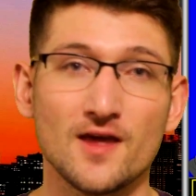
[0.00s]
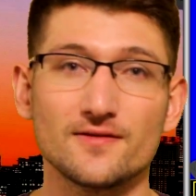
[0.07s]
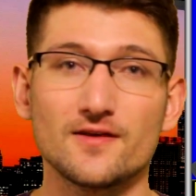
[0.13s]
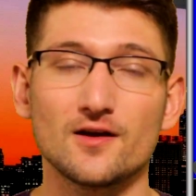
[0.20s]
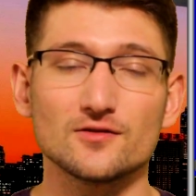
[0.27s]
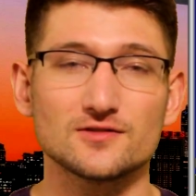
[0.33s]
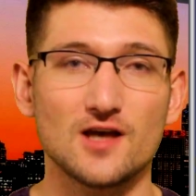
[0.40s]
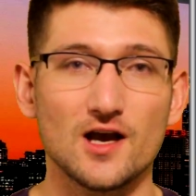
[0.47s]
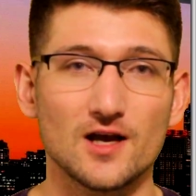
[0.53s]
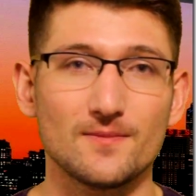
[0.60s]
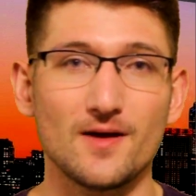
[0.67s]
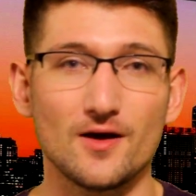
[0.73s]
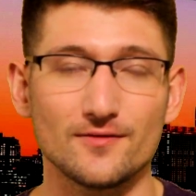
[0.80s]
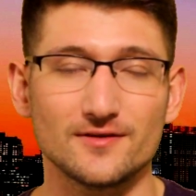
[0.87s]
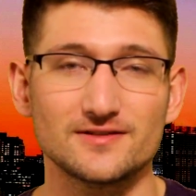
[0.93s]
Then I'll talk
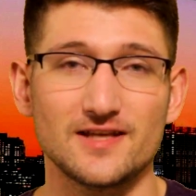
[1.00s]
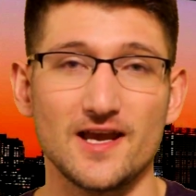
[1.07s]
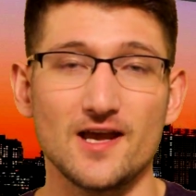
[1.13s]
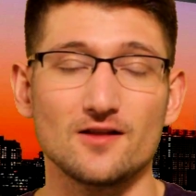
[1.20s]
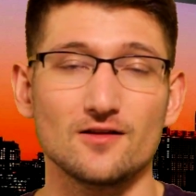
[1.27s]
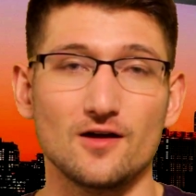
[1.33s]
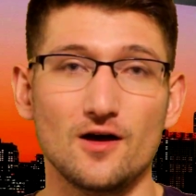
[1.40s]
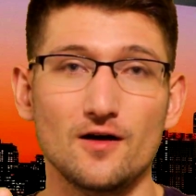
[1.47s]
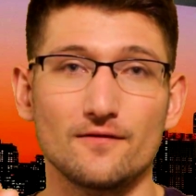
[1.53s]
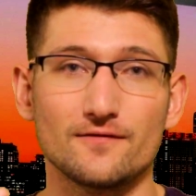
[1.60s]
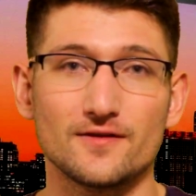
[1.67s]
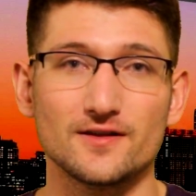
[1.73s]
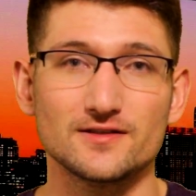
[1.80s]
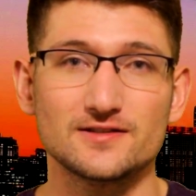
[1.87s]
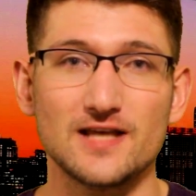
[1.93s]
about the tale
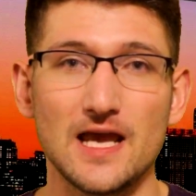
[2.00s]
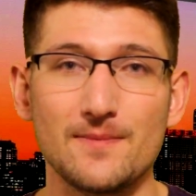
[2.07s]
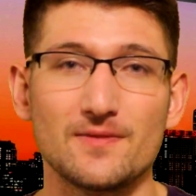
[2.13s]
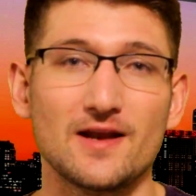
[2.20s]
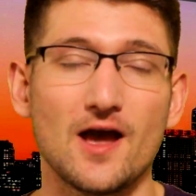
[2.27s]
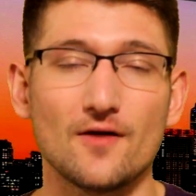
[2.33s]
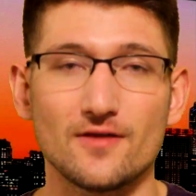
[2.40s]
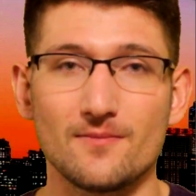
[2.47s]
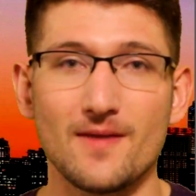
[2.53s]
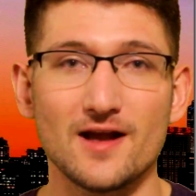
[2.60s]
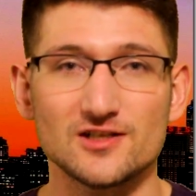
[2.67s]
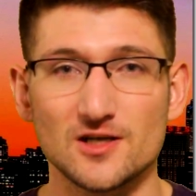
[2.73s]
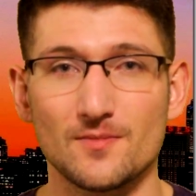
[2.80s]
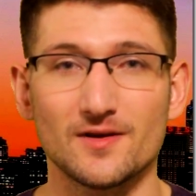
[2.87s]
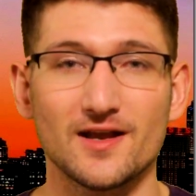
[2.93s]
of the tape and how they
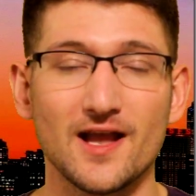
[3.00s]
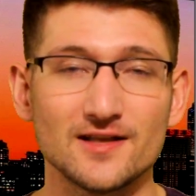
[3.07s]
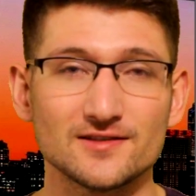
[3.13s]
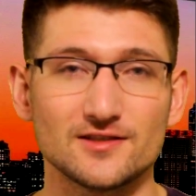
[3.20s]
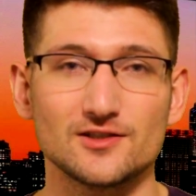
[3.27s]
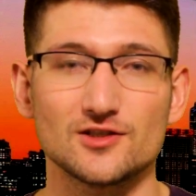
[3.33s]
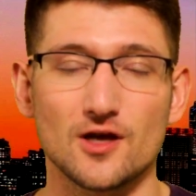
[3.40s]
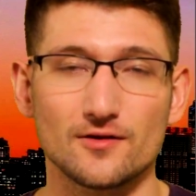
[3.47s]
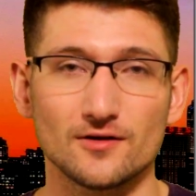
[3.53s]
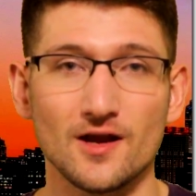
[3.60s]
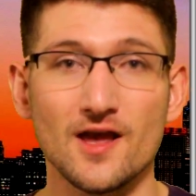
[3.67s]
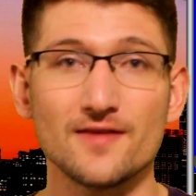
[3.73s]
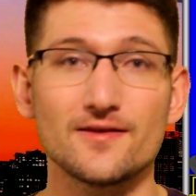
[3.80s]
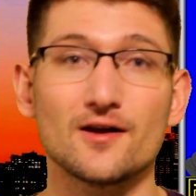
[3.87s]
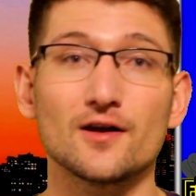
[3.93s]
match up against each other.
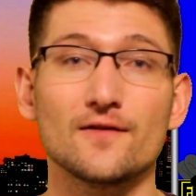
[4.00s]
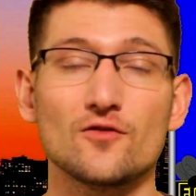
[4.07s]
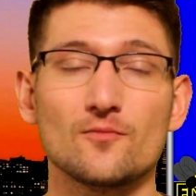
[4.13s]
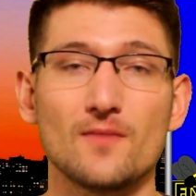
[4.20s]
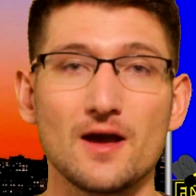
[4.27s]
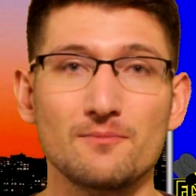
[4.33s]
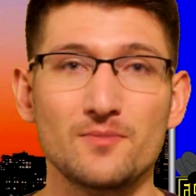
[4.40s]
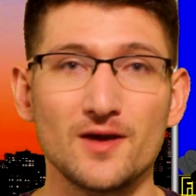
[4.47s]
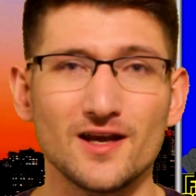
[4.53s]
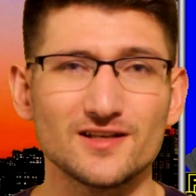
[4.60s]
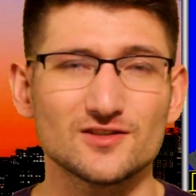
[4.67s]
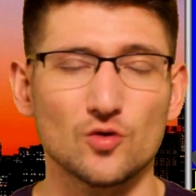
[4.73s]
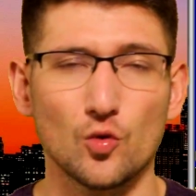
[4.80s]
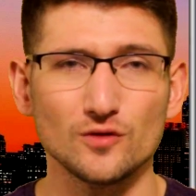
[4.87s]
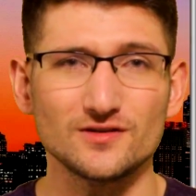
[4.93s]
Then I'll give you my pick
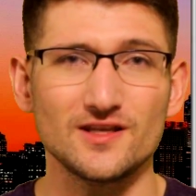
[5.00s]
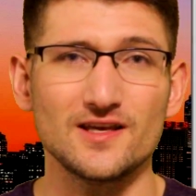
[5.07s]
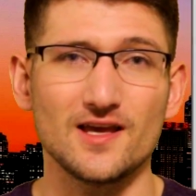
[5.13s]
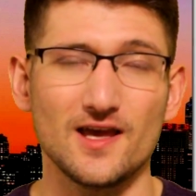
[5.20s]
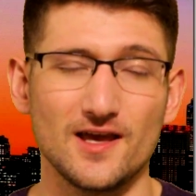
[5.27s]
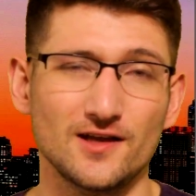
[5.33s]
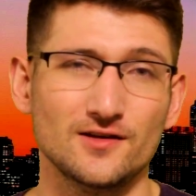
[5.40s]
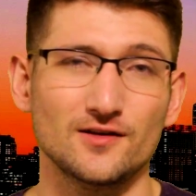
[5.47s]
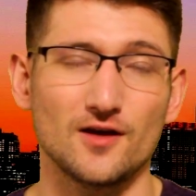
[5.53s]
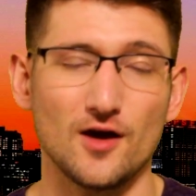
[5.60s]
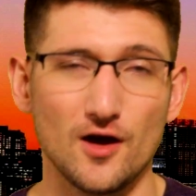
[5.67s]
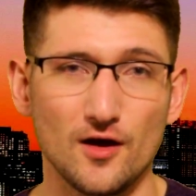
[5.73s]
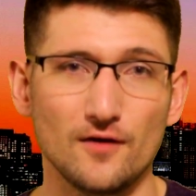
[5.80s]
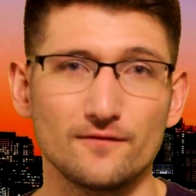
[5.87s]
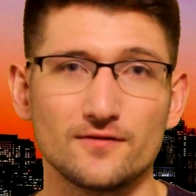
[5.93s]
toward the end
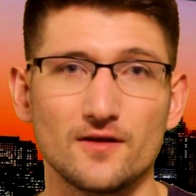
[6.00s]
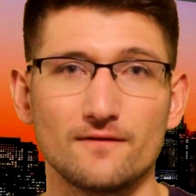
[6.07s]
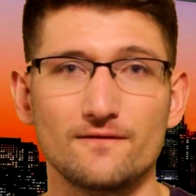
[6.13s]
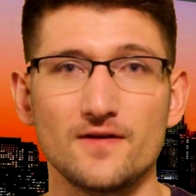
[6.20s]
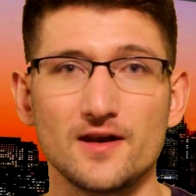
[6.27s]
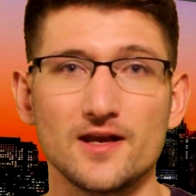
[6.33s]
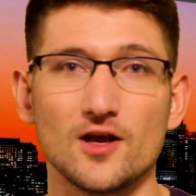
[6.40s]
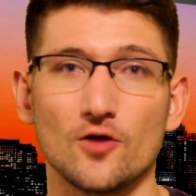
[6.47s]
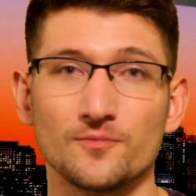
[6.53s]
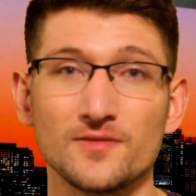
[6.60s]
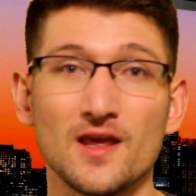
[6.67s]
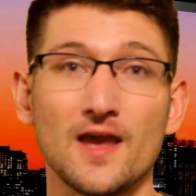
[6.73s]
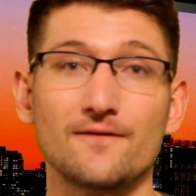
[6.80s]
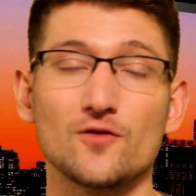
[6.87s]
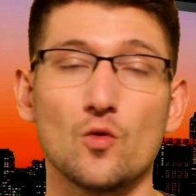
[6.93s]
of the video.
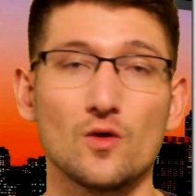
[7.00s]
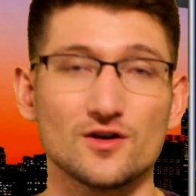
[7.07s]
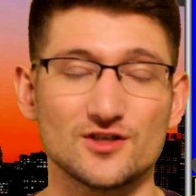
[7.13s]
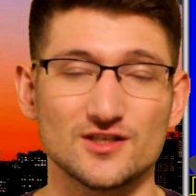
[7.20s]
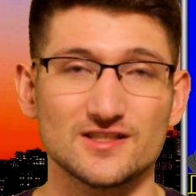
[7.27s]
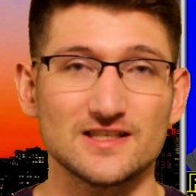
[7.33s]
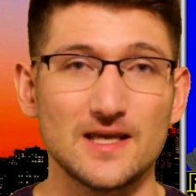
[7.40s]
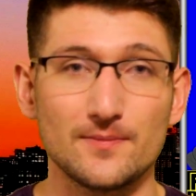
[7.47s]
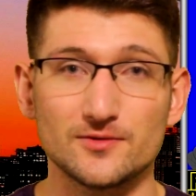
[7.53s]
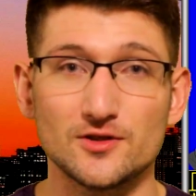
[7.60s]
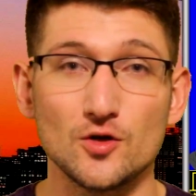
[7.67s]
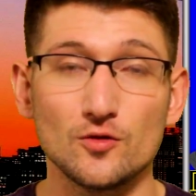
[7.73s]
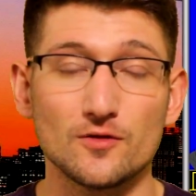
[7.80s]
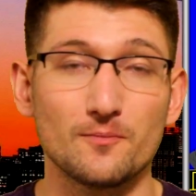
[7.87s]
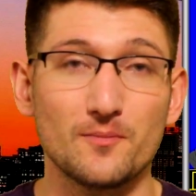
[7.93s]
If you want to just skip
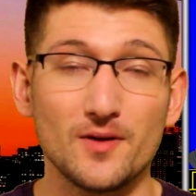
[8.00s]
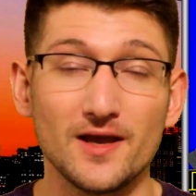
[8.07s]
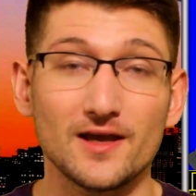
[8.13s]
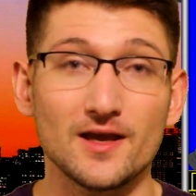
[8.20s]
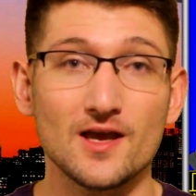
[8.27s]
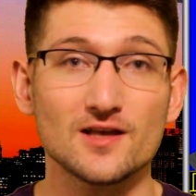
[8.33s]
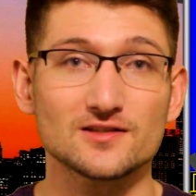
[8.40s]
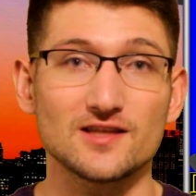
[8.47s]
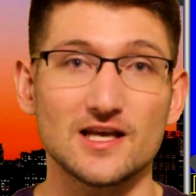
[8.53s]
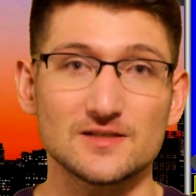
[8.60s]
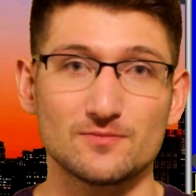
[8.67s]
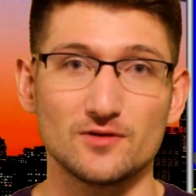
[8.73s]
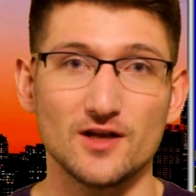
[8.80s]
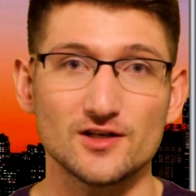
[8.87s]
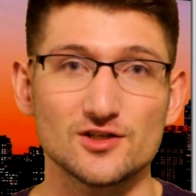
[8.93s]
to the
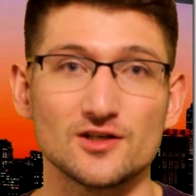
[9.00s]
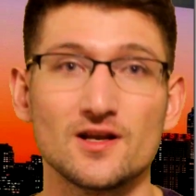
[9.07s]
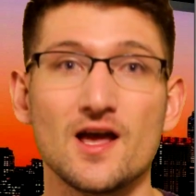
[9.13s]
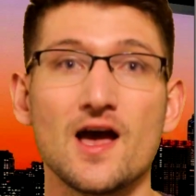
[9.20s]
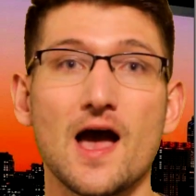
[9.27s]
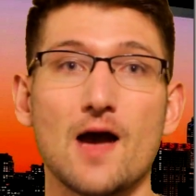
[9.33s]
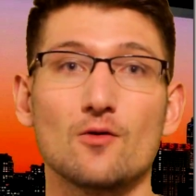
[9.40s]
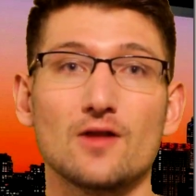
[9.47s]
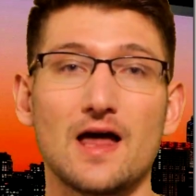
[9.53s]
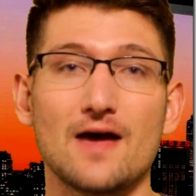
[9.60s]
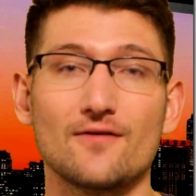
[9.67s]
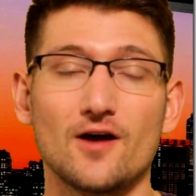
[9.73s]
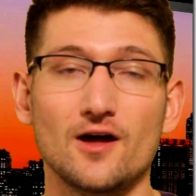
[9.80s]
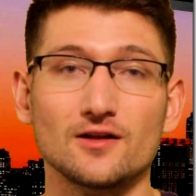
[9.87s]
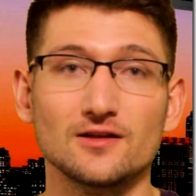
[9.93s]
pick/prediction, I will have
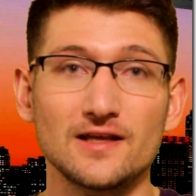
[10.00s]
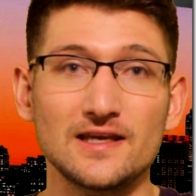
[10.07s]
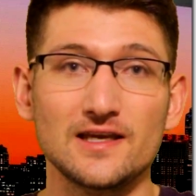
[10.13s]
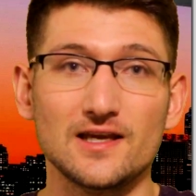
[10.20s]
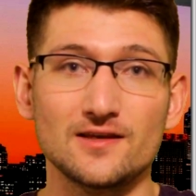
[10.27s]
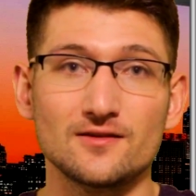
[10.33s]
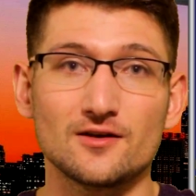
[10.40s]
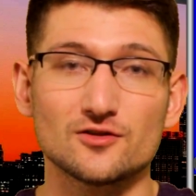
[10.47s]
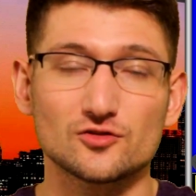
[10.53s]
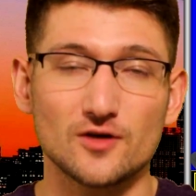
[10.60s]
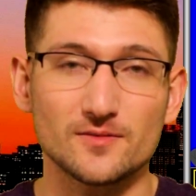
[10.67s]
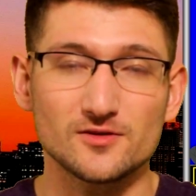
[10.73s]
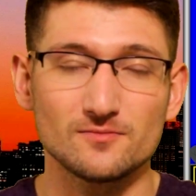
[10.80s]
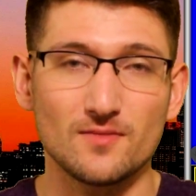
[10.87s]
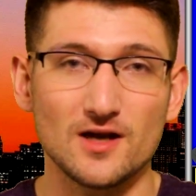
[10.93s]
a link in the
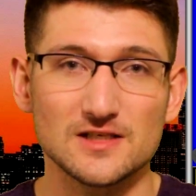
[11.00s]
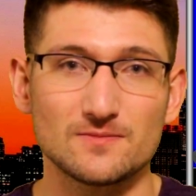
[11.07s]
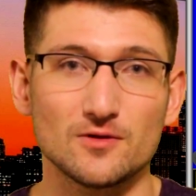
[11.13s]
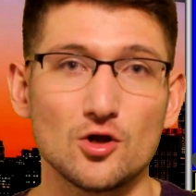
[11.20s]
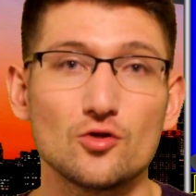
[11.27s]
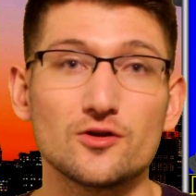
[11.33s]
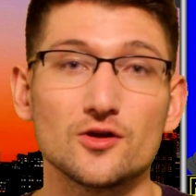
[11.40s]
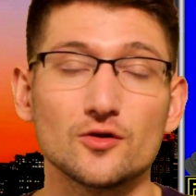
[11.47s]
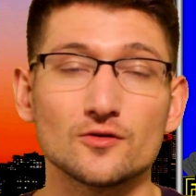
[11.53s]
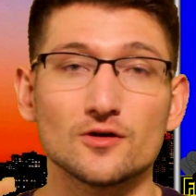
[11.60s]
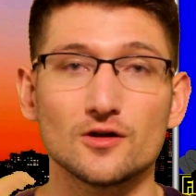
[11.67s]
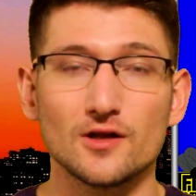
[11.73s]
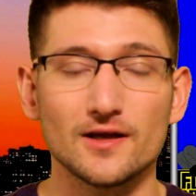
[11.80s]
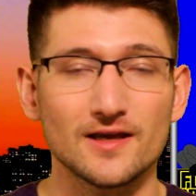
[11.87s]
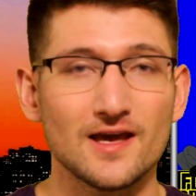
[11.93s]
description box below that you can
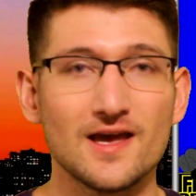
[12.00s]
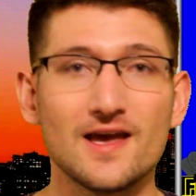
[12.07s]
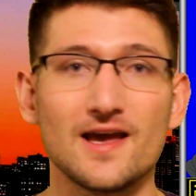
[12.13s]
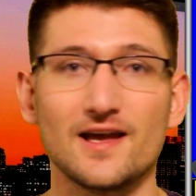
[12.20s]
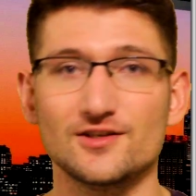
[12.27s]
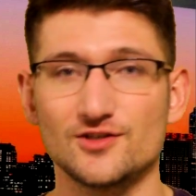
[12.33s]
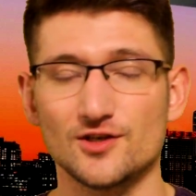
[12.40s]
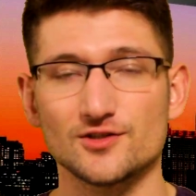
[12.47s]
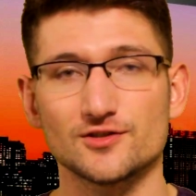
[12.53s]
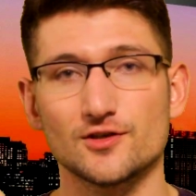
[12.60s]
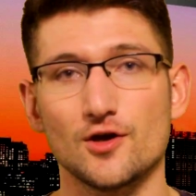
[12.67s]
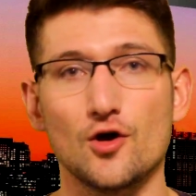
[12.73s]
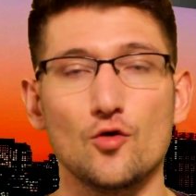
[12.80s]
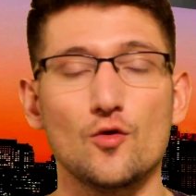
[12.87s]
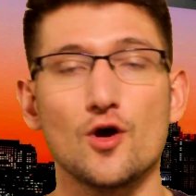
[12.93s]
click and just
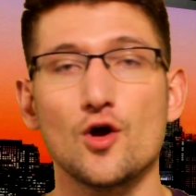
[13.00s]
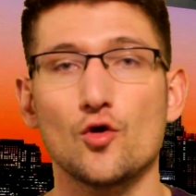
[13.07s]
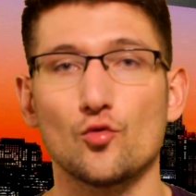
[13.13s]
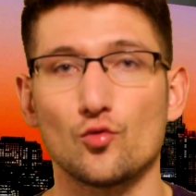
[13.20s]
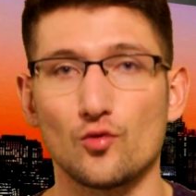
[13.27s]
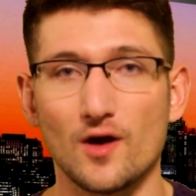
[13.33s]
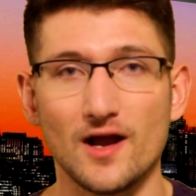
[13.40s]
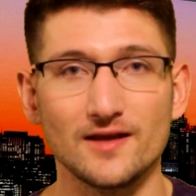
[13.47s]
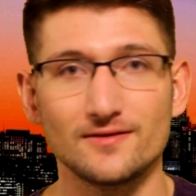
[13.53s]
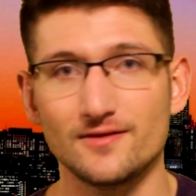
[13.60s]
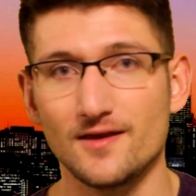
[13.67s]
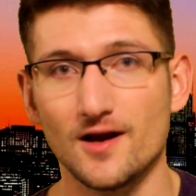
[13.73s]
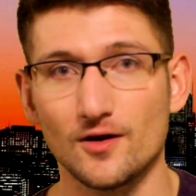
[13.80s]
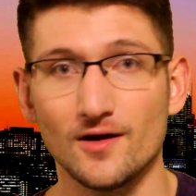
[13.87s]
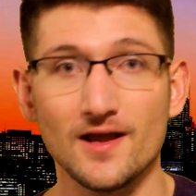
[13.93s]
go right
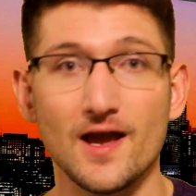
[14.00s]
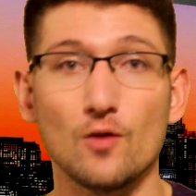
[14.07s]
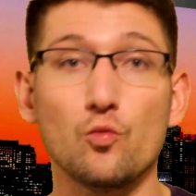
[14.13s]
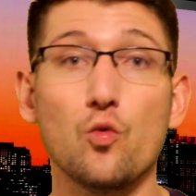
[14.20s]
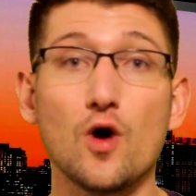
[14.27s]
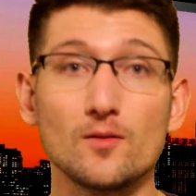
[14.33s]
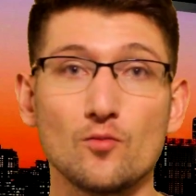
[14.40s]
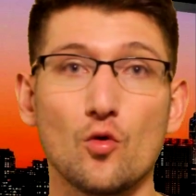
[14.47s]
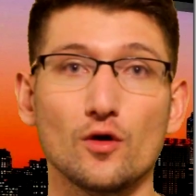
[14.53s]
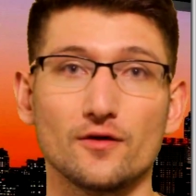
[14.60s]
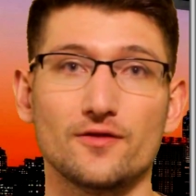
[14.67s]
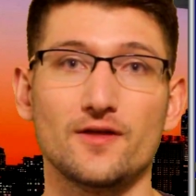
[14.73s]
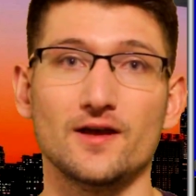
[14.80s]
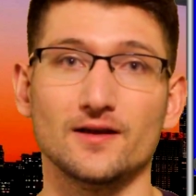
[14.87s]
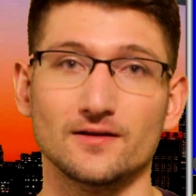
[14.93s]
there. And one more
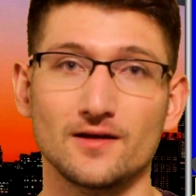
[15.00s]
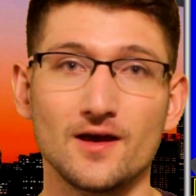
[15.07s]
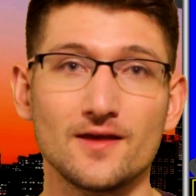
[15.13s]
thing.